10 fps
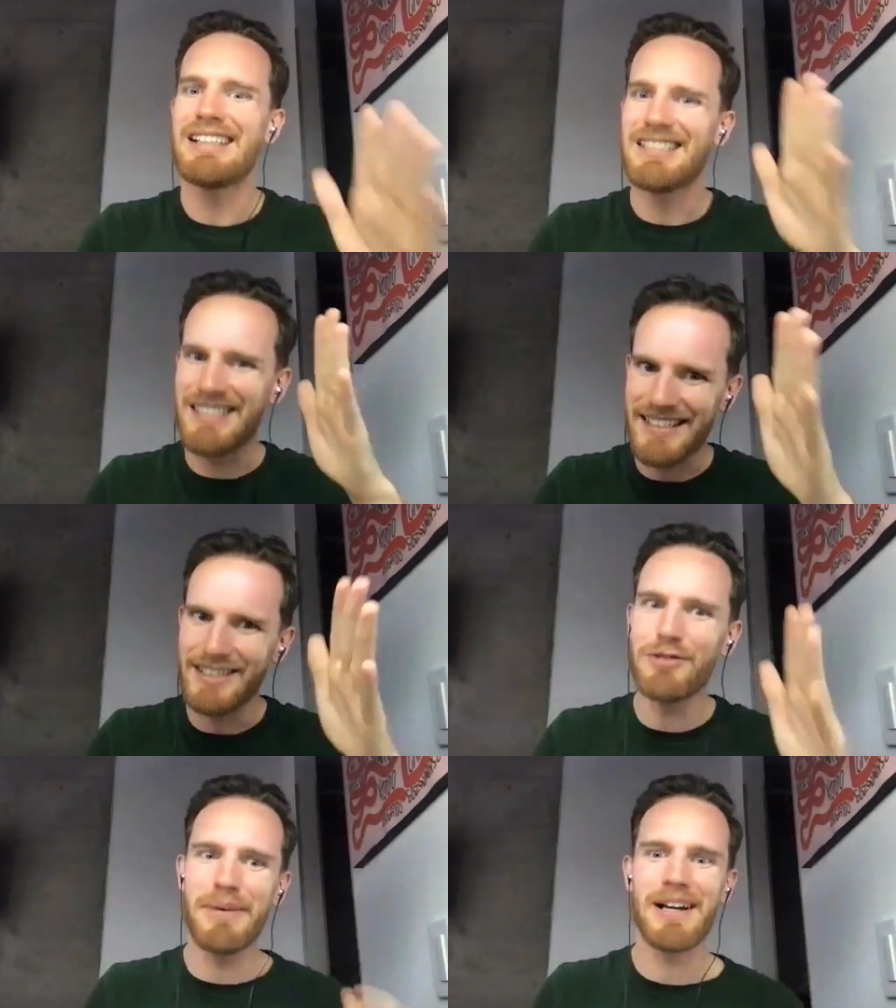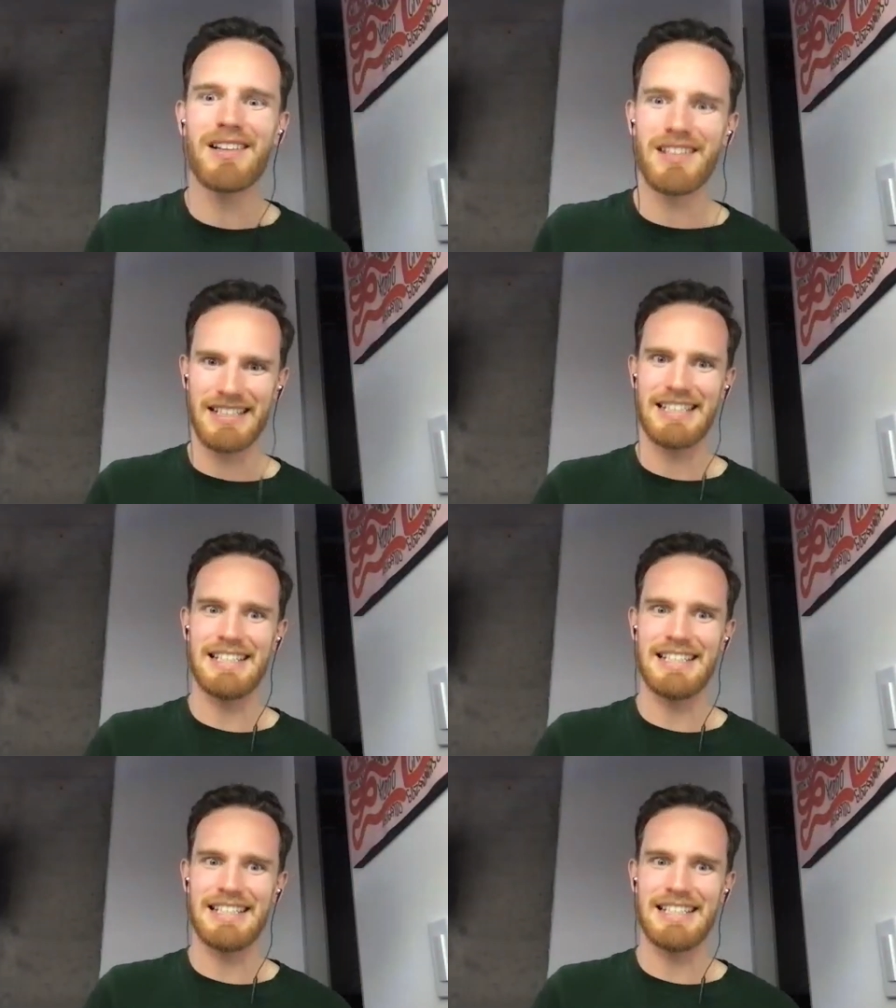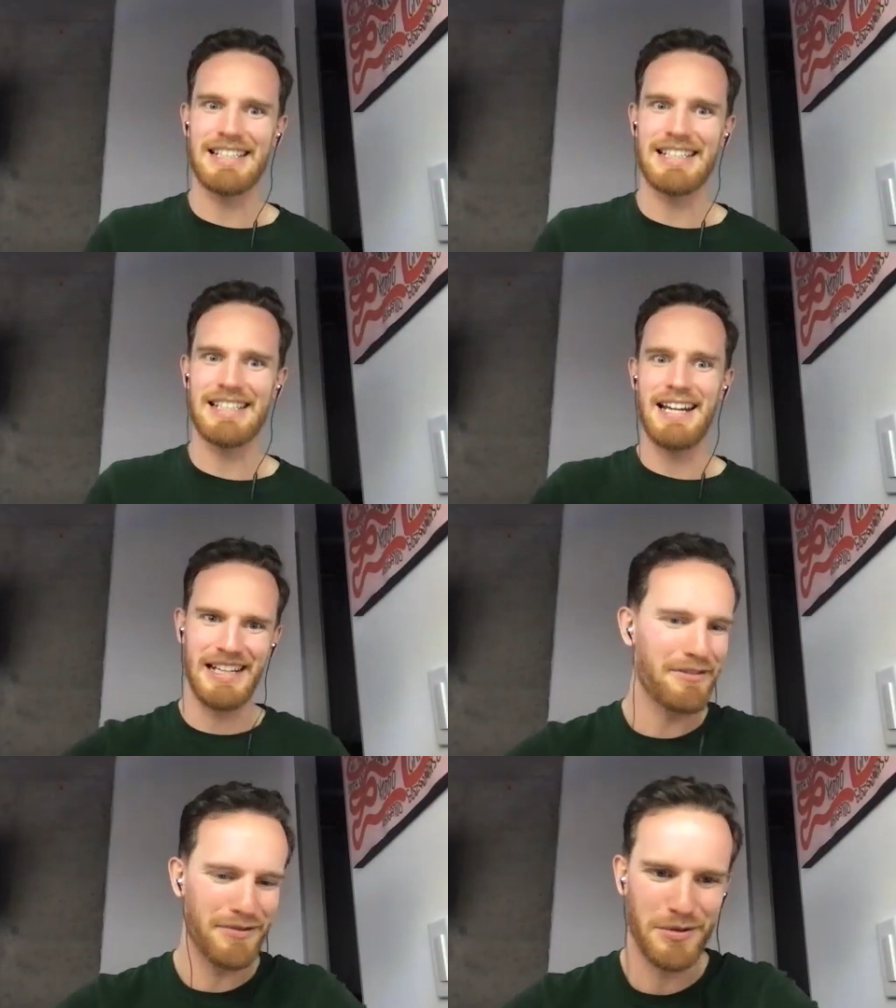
still better than Canadian food.